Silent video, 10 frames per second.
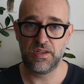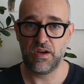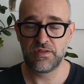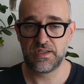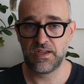the
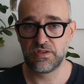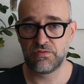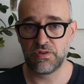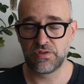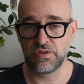outside
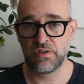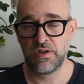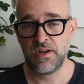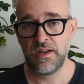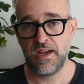structure.
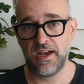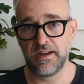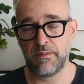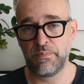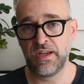
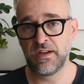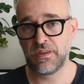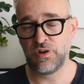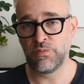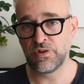And being a
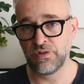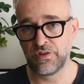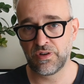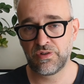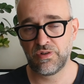thermal
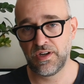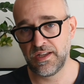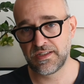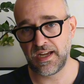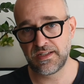conductor,
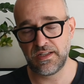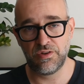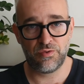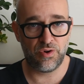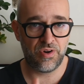it's actually
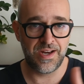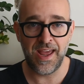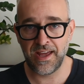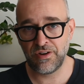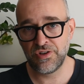drawing
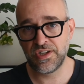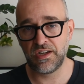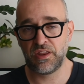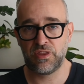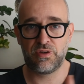energy
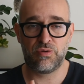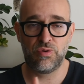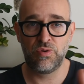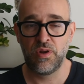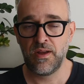
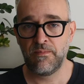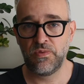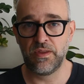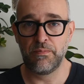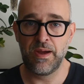through
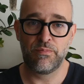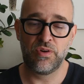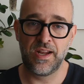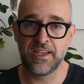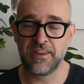the member
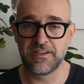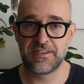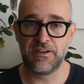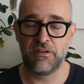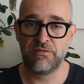length
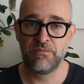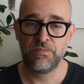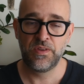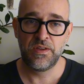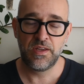itself.
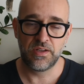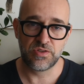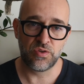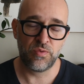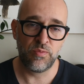
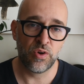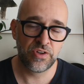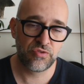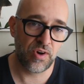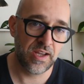So we want
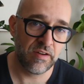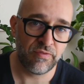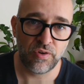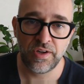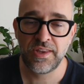to try and
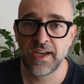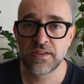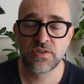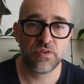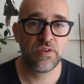avoid that,
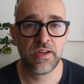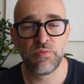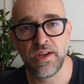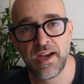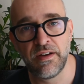so that
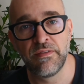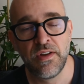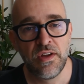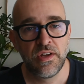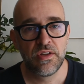we have
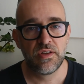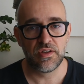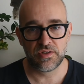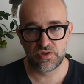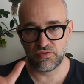
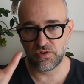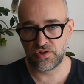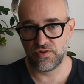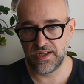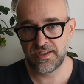
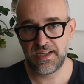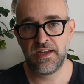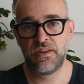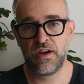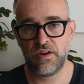structure
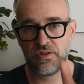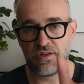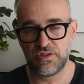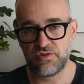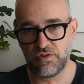inside the house
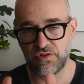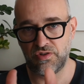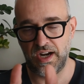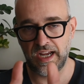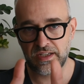and
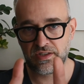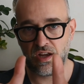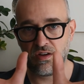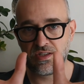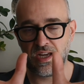structure
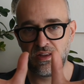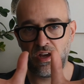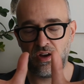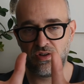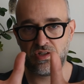outside the
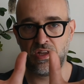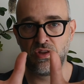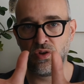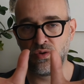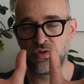house, and
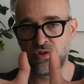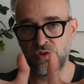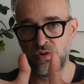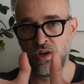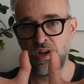those
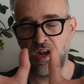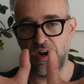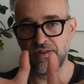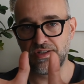two are